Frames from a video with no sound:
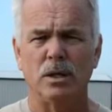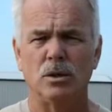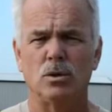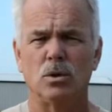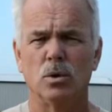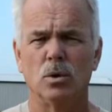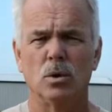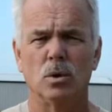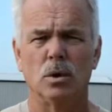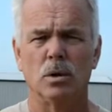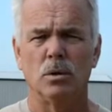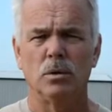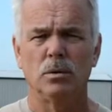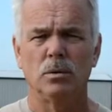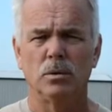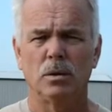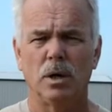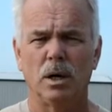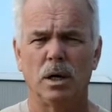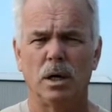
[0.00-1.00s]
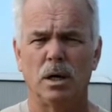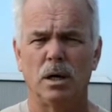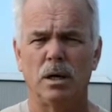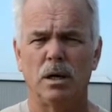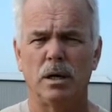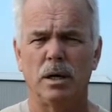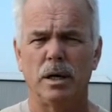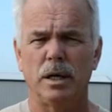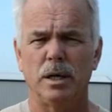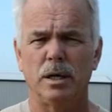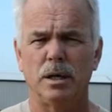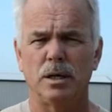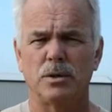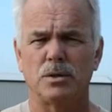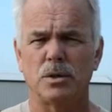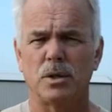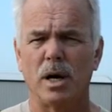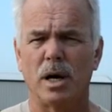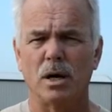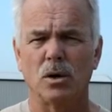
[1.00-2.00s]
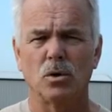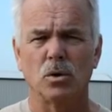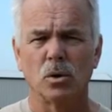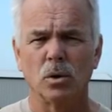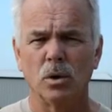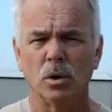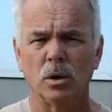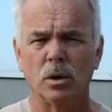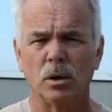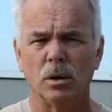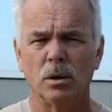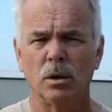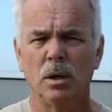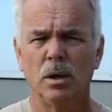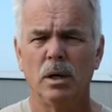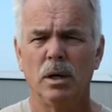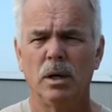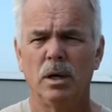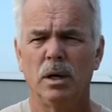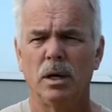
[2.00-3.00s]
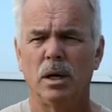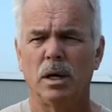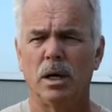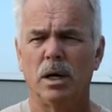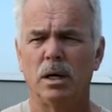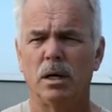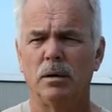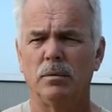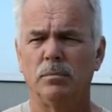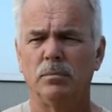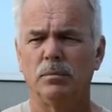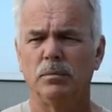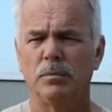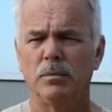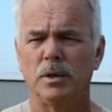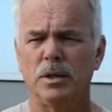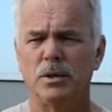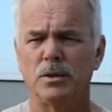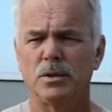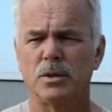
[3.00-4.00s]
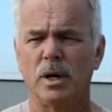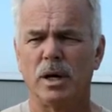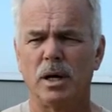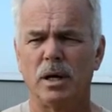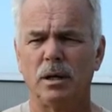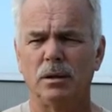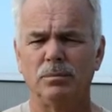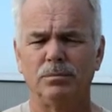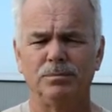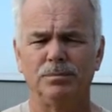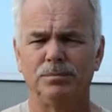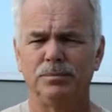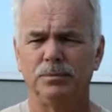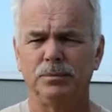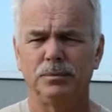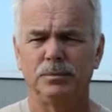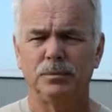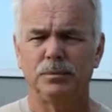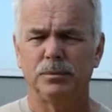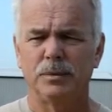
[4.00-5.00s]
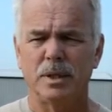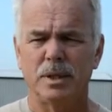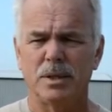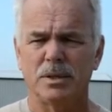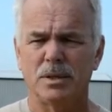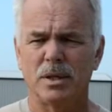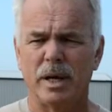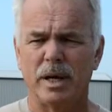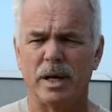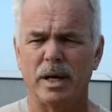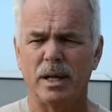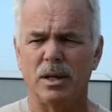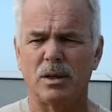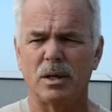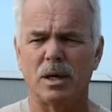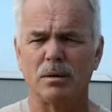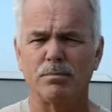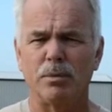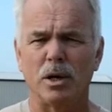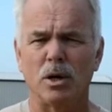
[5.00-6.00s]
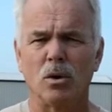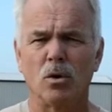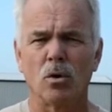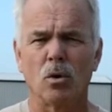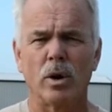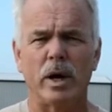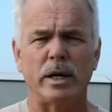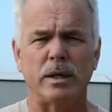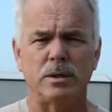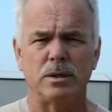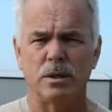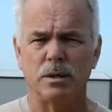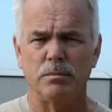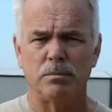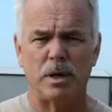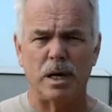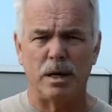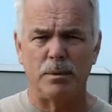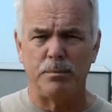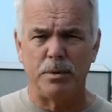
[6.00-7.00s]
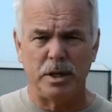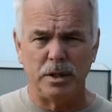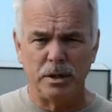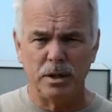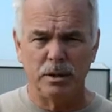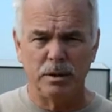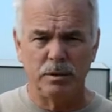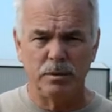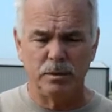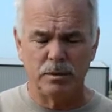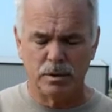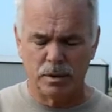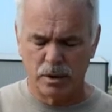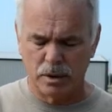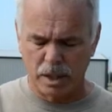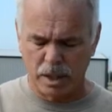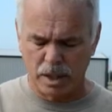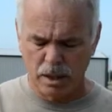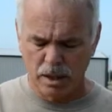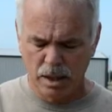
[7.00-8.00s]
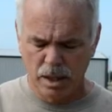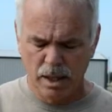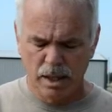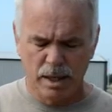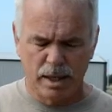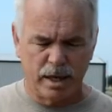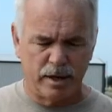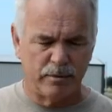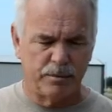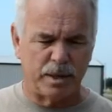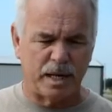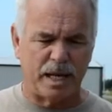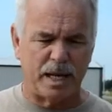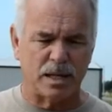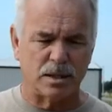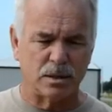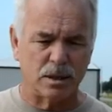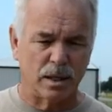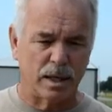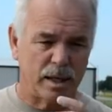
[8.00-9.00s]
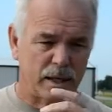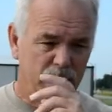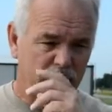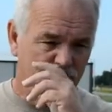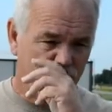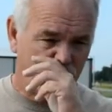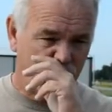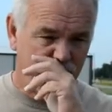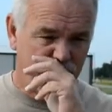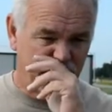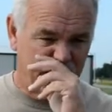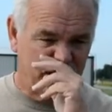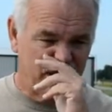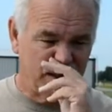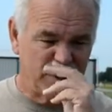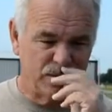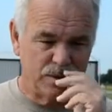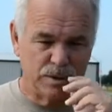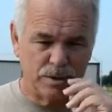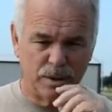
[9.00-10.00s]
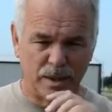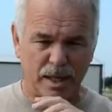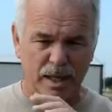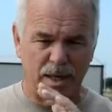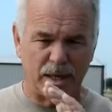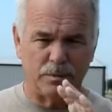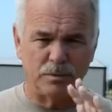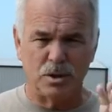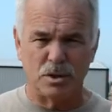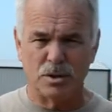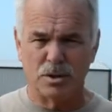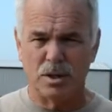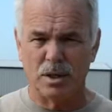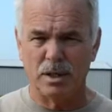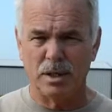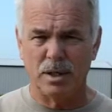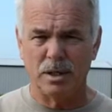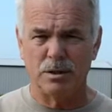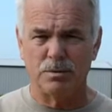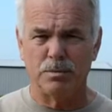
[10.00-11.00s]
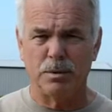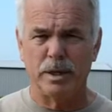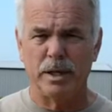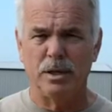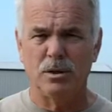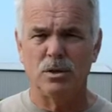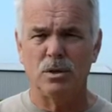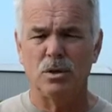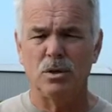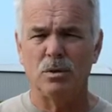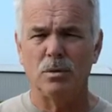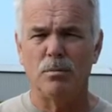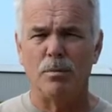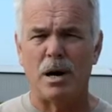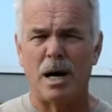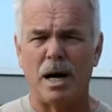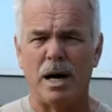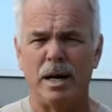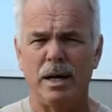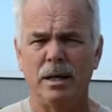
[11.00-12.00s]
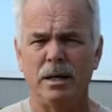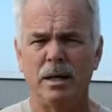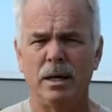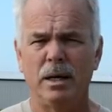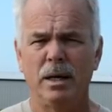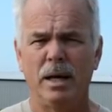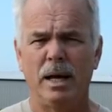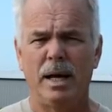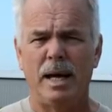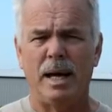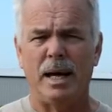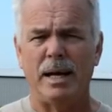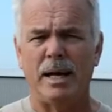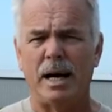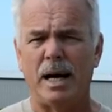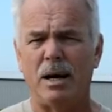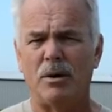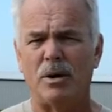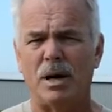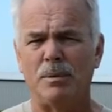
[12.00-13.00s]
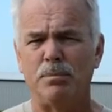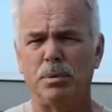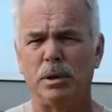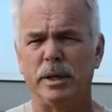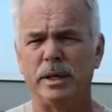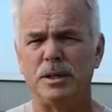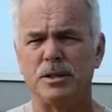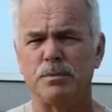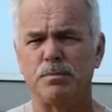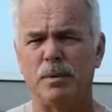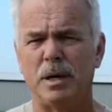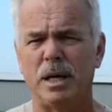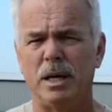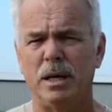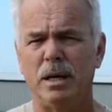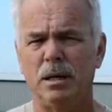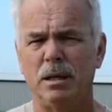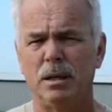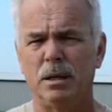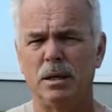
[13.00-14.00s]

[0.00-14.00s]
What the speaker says: tool. It's not cruel. It's not anything but great, in my opinion. Okay, everybody has a lot of different opinions, and I'm just going to explain to you mine and how I place my